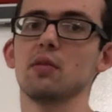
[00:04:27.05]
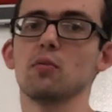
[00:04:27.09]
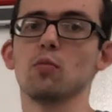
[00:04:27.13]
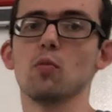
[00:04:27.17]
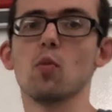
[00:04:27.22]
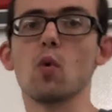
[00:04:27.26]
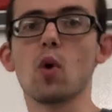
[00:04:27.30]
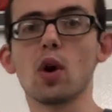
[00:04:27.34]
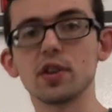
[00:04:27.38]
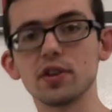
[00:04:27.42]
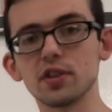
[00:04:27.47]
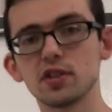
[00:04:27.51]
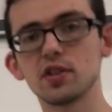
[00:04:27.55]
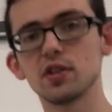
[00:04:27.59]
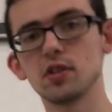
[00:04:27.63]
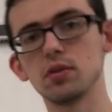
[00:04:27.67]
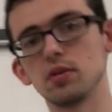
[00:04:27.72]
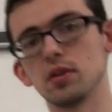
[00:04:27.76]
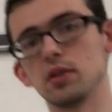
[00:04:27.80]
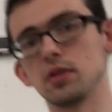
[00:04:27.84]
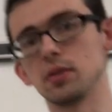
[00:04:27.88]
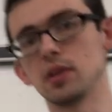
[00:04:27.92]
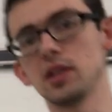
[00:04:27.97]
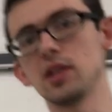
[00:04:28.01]
Once
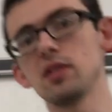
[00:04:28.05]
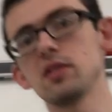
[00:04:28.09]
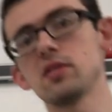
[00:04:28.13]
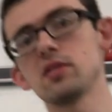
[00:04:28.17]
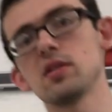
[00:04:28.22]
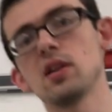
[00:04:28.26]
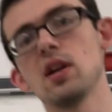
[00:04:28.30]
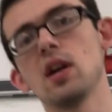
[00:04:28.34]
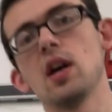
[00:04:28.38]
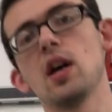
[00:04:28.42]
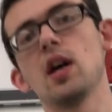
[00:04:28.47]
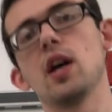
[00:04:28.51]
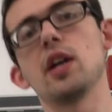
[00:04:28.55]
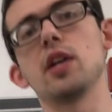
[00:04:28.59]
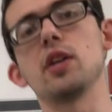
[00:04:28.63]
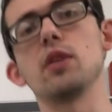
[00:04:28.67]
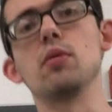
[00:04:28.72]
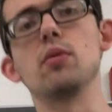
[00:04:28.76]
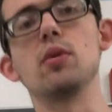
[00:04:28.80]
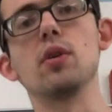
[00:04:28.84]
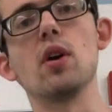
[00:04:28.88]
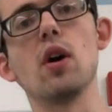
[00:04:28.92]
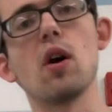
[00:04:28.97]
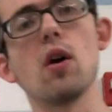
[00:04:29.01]
you do these,
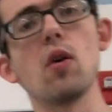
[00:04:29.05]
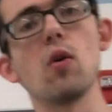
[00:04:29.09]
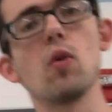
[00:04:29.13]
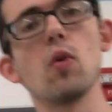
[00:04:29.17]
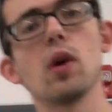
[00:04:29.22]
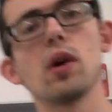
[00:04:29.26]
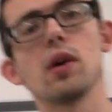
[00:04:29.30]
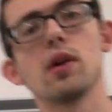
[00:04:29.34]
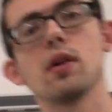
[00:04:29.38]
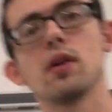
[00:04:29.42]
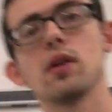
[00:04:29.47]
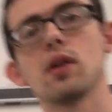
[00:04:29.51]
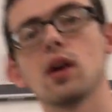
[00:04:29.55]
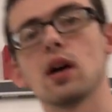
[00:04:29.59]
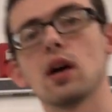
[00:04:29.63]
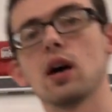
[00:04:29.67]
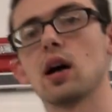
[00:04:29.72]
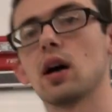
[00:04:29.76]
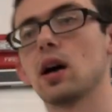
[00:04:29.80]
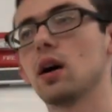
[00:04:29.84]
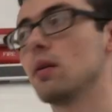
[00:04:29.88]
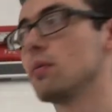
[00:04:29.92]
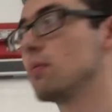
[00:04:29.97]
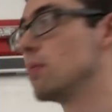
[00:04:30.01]
you know
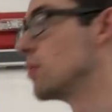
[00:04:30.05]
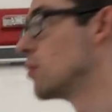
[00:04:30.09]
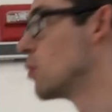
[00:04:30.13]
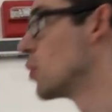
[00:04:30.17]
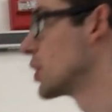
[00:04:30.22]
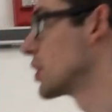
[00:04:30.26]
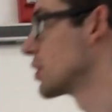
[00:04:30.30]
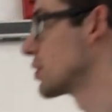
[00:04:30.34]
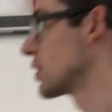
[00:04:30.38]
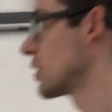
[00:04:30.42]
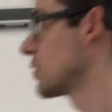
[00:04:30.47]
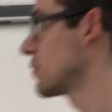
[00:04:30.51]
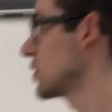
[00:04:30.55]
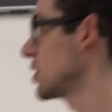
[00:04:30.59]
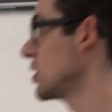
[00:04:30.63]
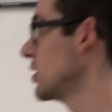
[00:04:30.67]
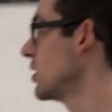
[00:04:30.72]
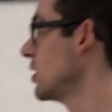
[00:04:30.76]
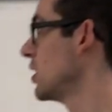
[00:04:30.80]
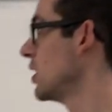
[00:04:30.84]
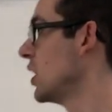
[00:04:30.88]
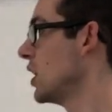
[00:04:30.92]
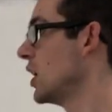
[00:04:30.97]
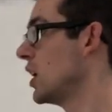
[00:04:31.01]
what you're
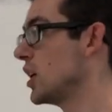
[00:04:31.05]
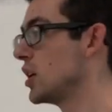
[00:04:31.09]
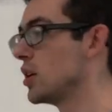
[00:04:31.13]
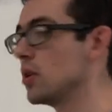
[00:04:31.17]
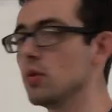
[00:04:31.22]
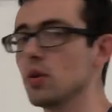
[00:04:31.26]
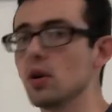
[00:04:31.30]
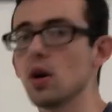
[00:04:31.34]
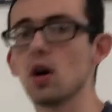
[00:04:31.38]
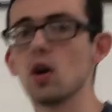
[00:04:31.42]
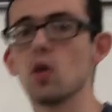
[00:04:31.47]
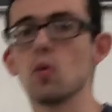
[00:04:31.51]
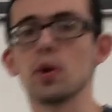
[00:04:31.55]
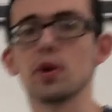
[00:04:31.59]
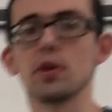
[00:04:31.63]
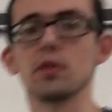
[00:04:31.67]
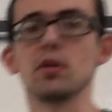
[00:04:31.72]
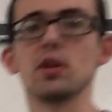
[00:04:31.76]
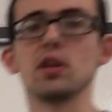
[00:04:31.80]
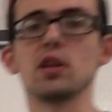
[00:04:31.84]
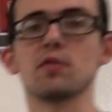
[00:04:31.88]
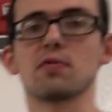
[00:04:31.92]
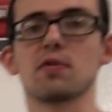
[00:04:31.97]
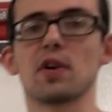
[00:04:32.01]
given, you know what you
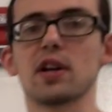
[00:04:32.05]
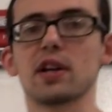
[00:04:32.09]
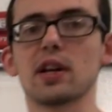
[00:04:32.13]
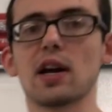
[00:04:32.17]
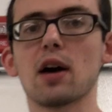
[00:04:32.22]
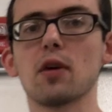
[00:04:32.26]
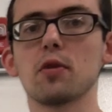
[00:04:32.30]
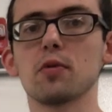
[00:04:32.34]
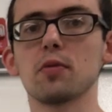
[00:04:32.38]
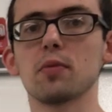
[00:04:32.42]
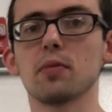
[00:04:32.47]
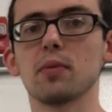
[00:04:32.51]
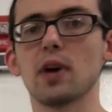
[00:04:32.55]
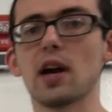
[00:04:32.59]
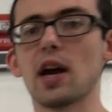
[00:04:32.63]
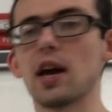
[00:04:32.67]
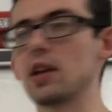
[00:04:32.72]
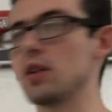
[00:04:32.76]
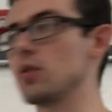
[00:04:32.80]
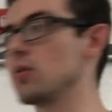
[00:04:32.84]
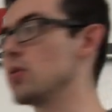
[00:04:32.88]
need to find out, and